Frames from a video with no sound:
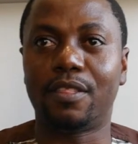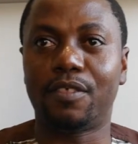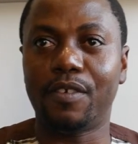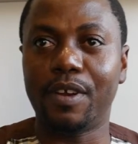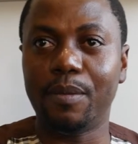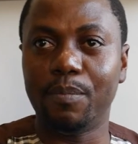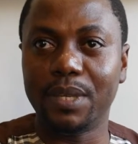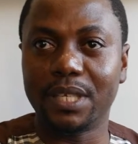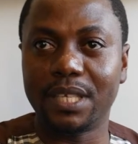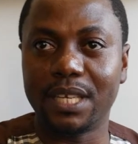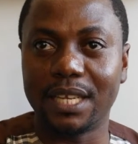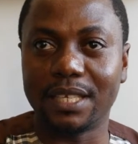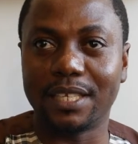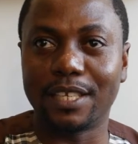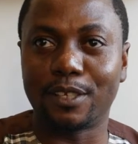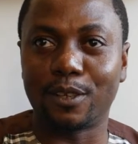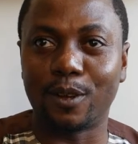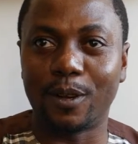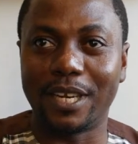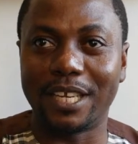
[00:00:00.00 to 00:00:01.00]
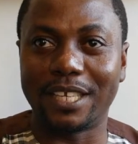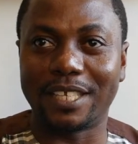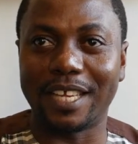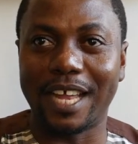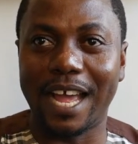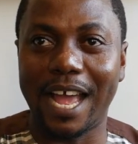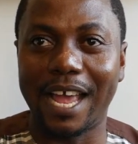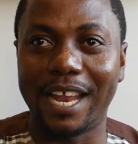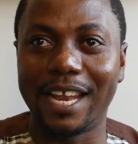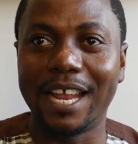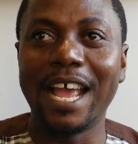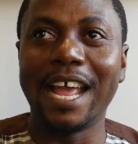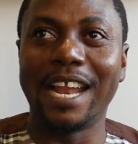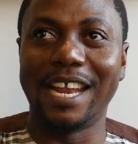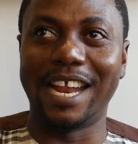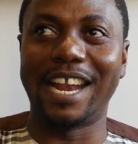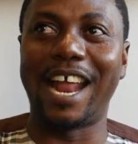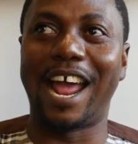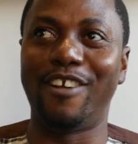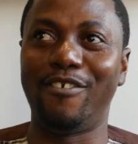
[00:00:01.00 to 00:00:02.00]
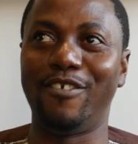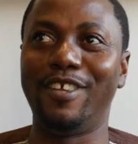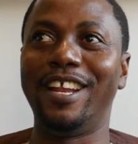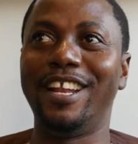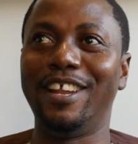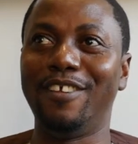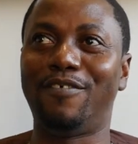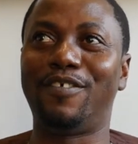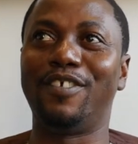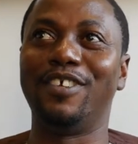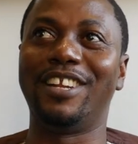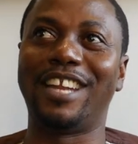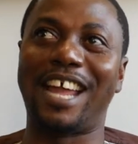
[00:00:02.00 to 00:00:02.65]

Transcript: three businesses on the side, then I really feel